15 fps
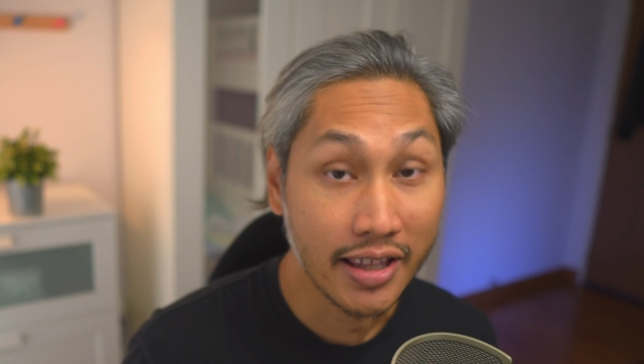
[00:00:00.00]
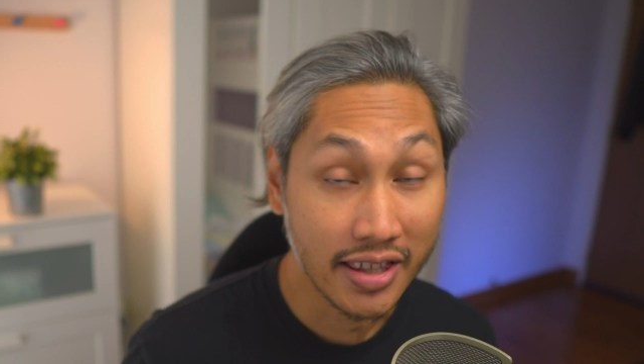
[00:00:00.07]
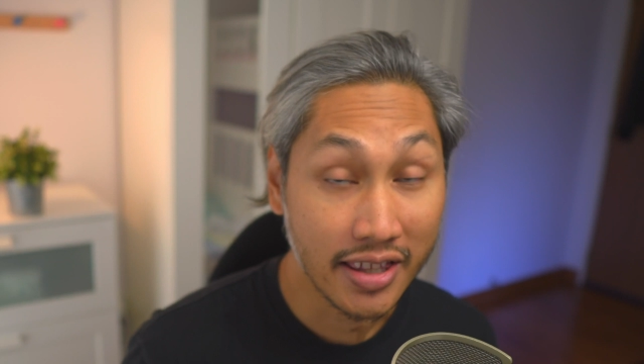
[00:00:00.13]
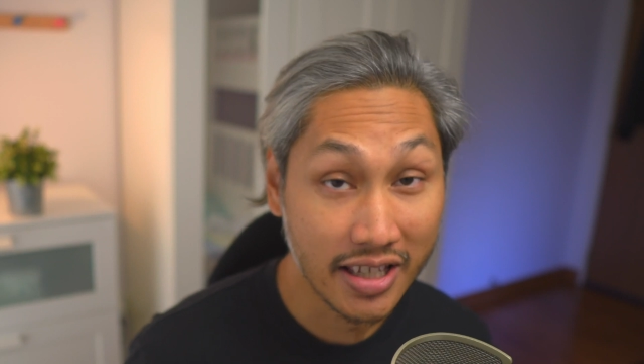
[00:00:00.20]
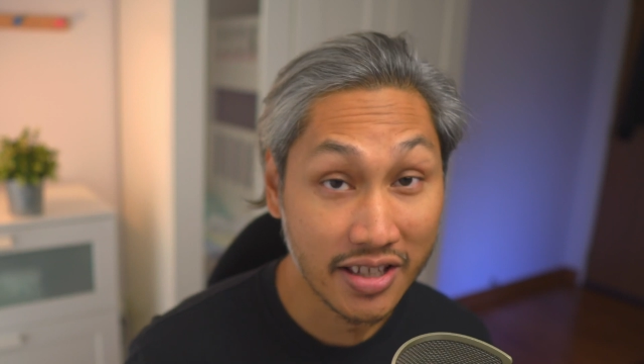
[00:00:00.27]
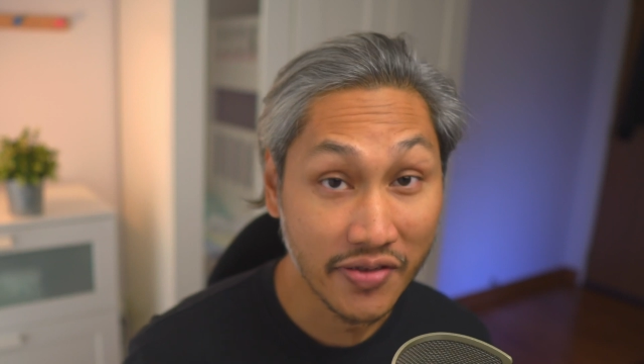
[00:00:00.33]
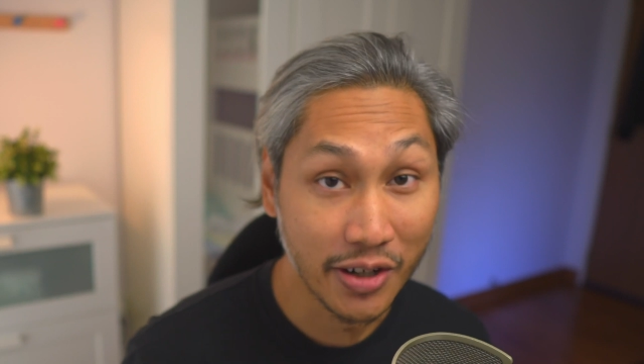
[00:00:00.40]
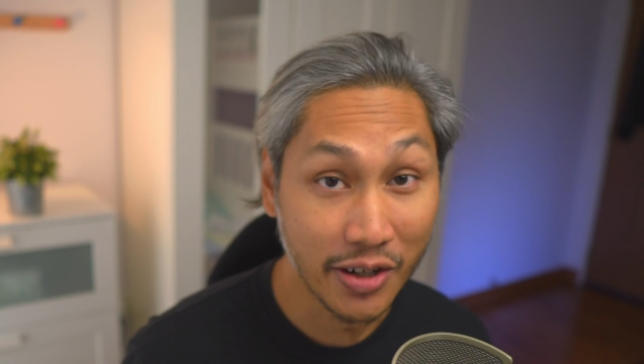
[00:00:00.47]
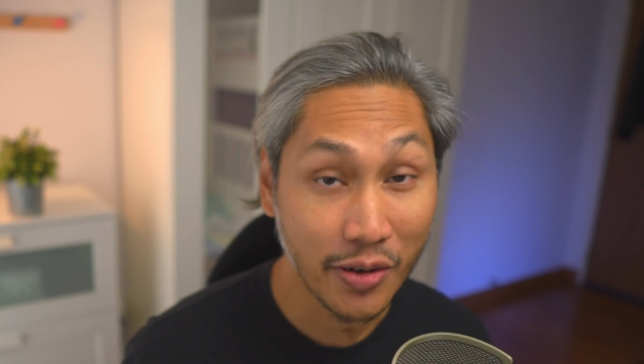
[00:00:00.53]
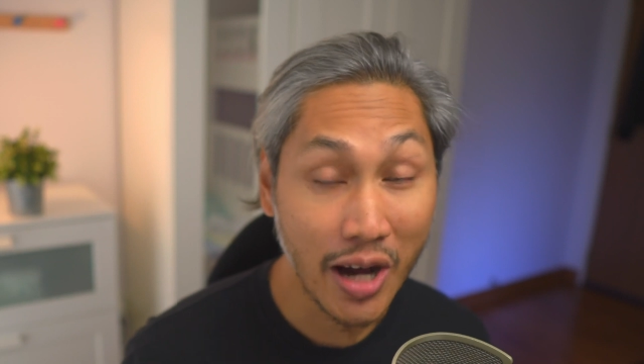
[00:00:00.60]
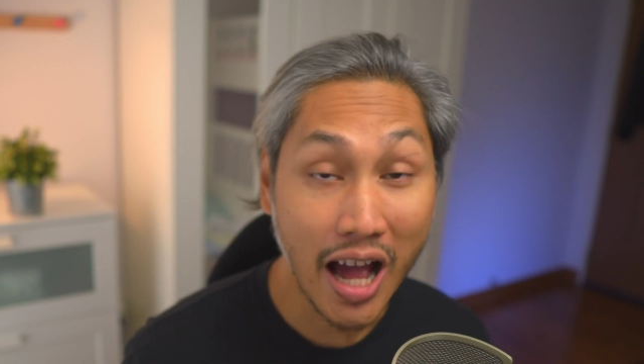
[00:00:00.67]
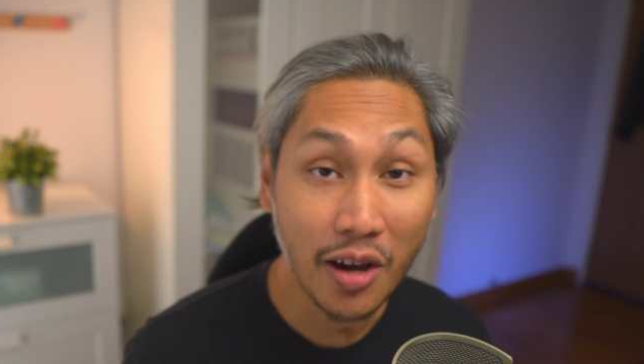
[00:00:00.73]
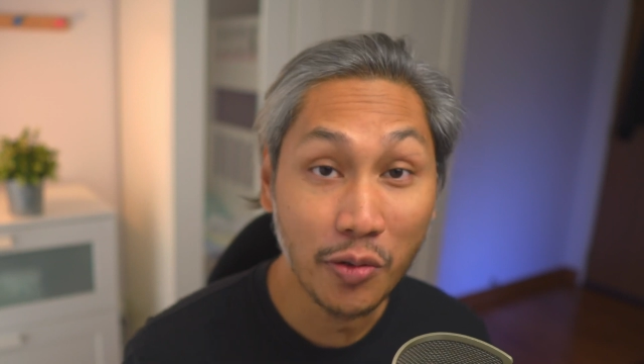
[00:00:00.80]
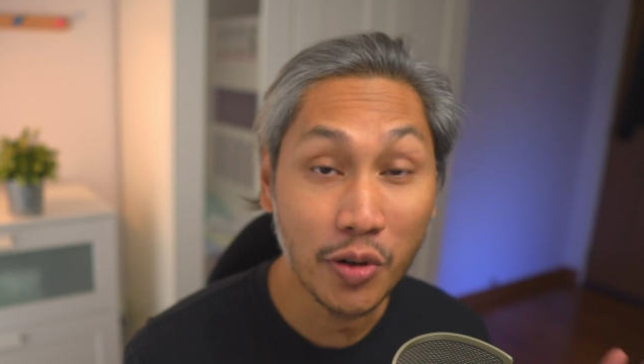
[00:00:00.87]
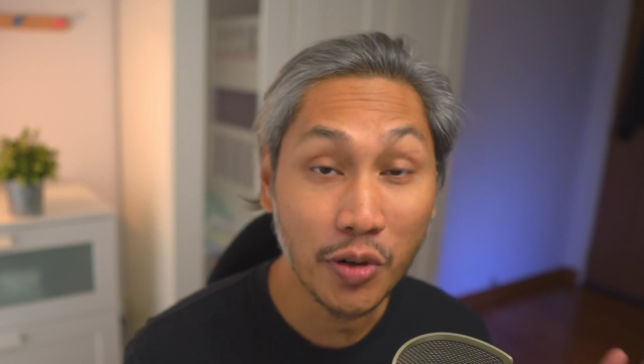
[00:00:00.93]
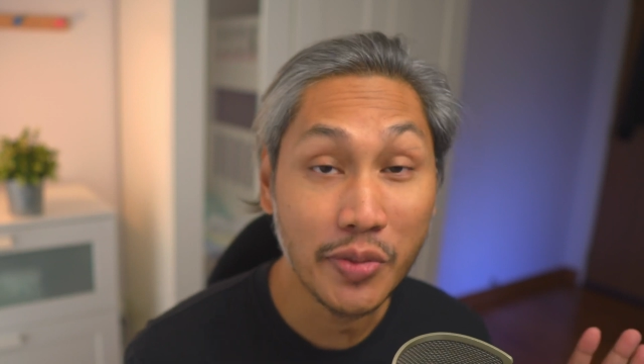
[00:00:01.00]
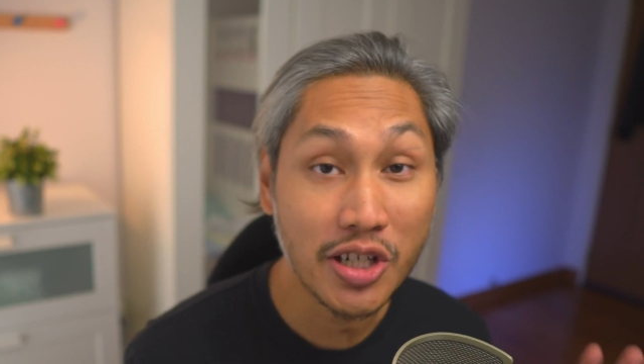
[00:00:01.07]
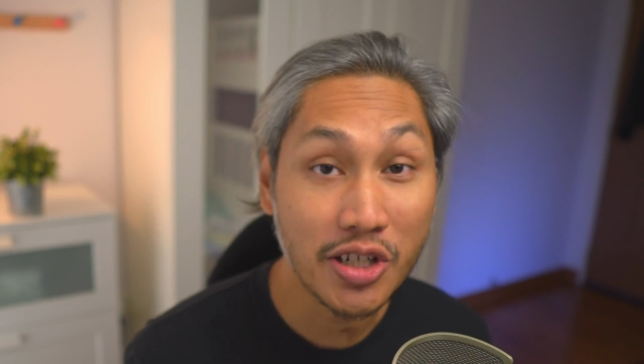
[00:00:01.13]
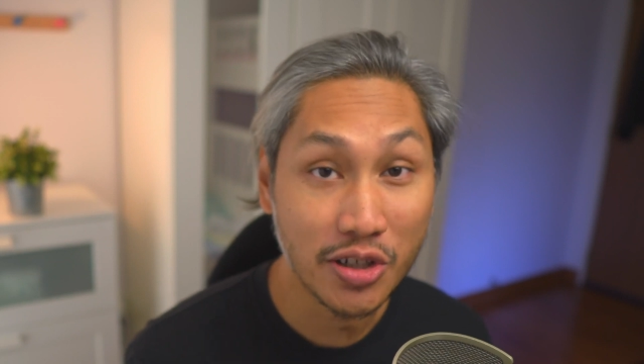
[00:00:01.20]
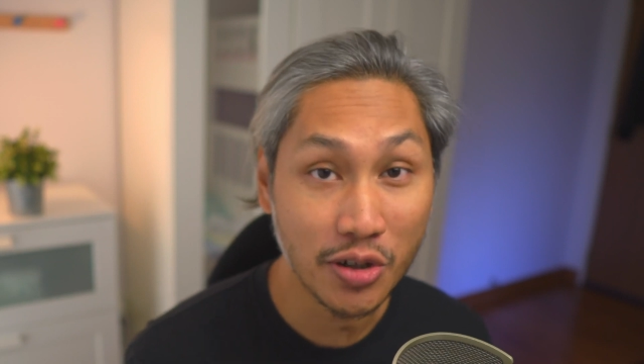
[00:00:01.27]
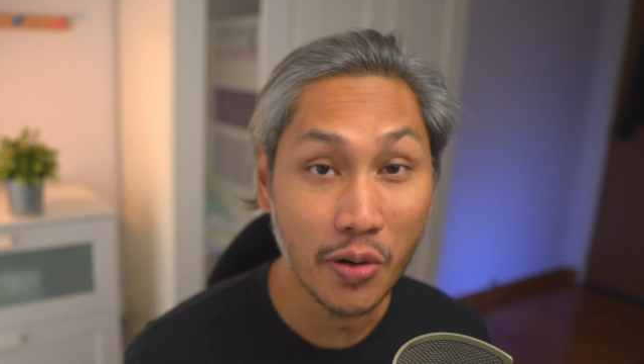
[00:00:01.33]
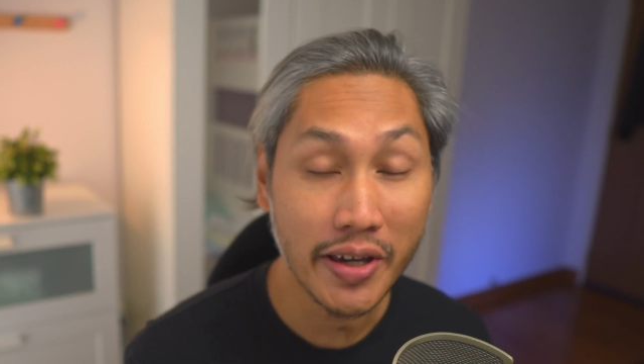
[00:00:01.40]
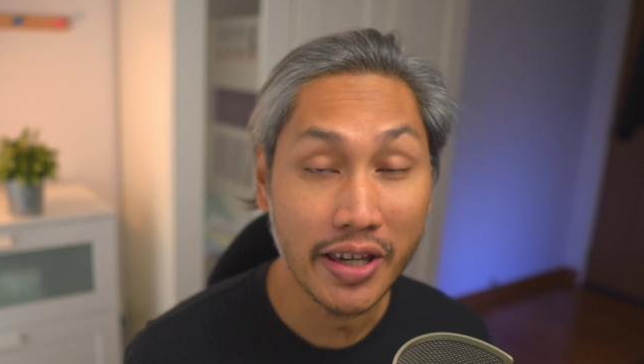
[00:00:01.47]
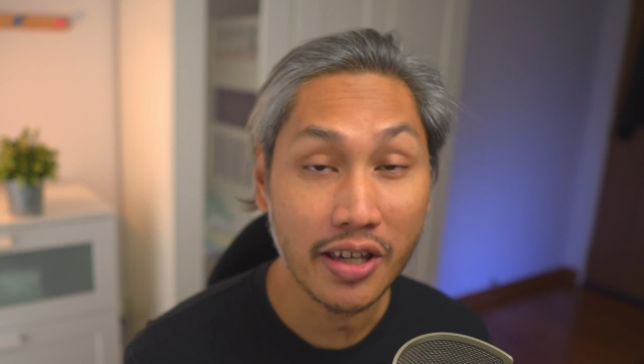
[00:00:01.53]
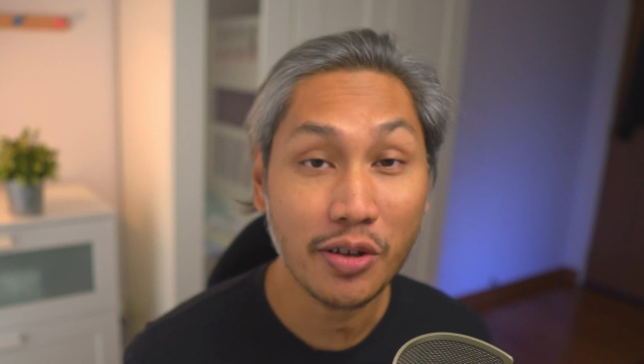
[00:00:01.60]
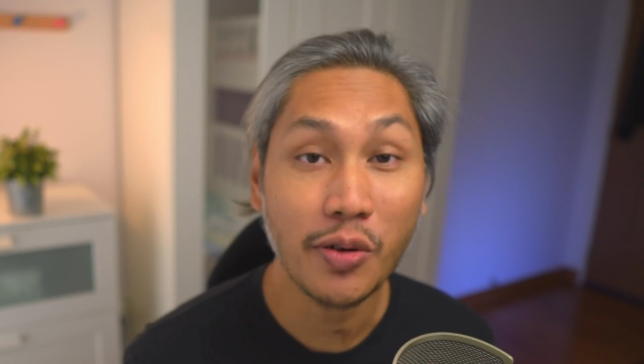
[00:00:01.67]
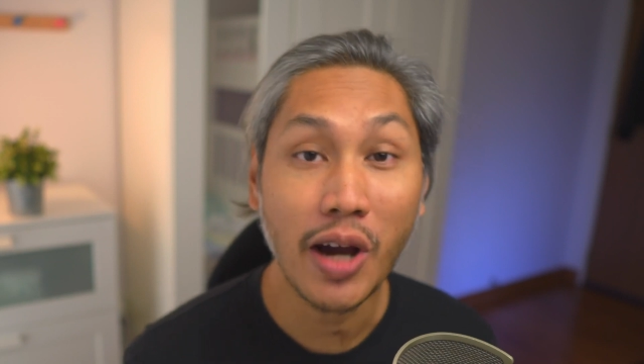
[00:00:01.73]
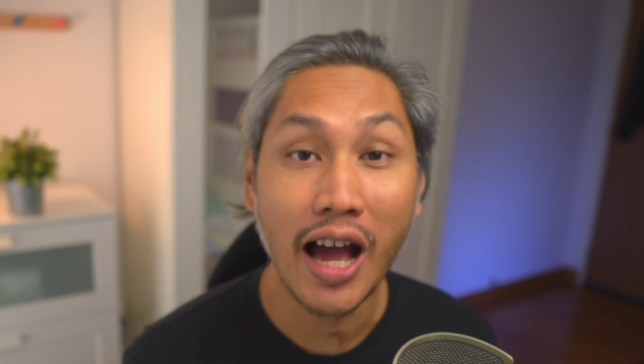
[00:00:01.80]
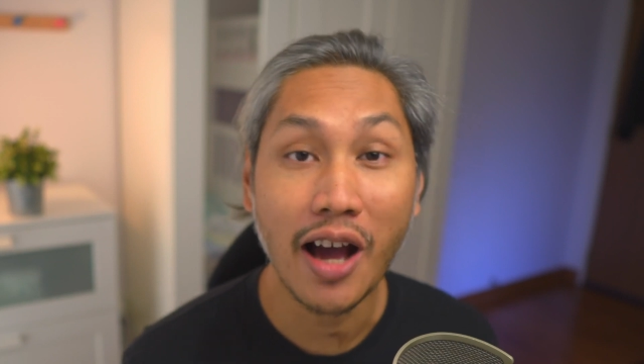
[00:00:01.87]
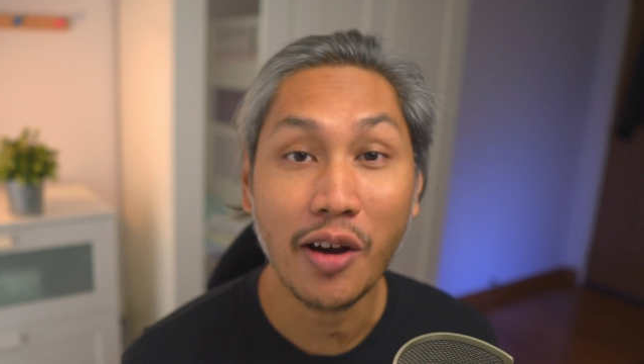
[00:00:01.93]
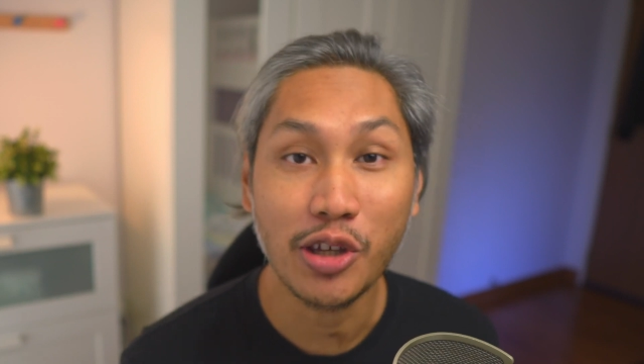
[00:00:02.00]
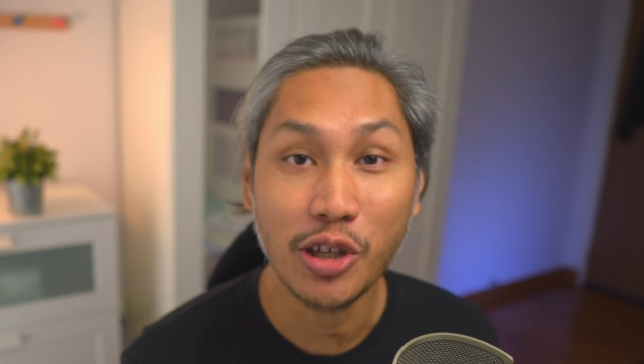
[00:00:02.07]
In this video, I will be showing you how